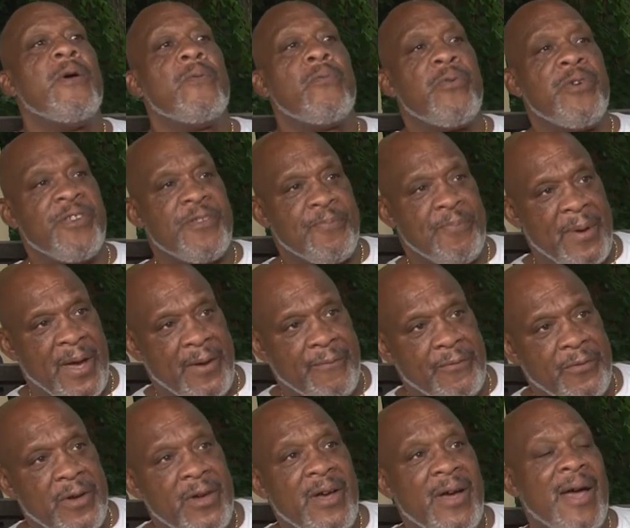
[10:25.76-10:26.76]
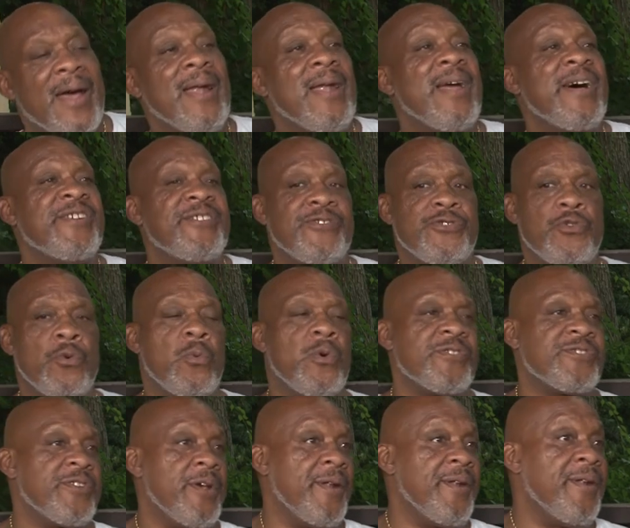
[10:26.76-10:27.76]
Respectful. Unless you
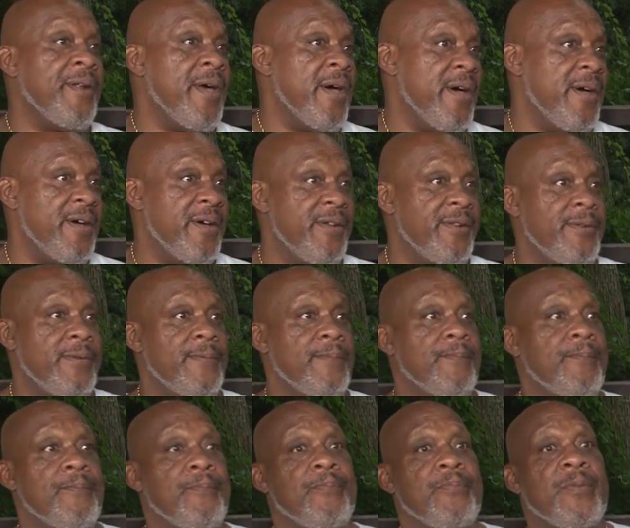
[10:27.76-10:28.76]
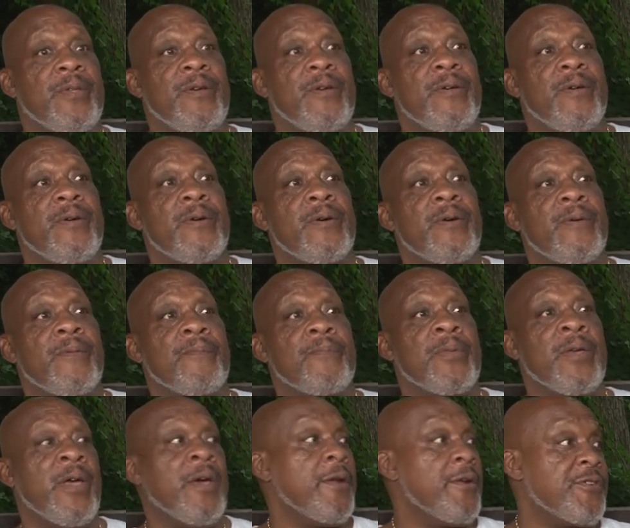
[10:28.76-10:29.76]
was a nun
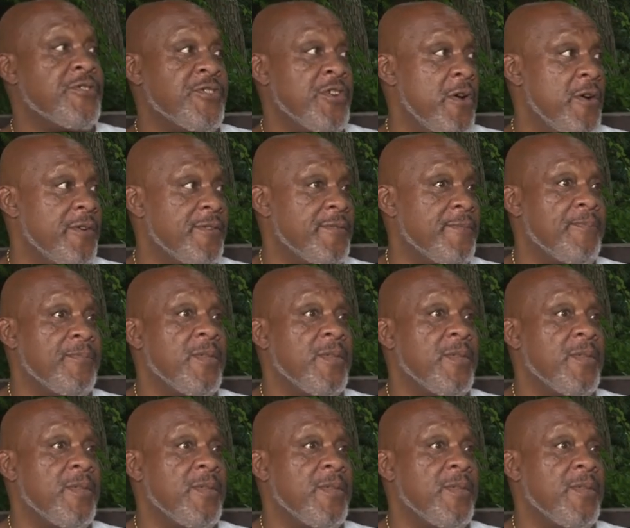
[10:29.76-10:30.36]
in a church,